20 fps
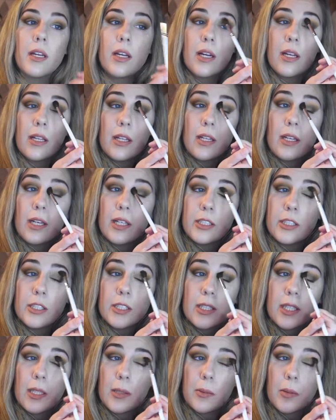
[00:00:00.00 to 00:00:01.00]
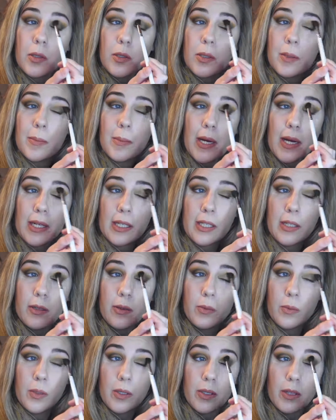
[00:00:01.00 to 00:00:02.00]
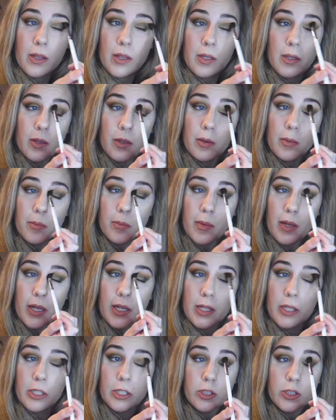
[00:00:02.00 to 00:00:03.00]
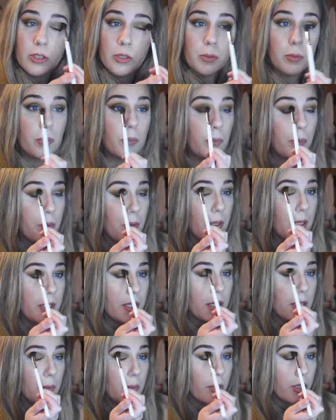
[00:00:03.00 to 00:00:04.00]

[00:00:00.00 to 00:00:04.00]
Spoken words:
And then I just keep going back in with my initial blending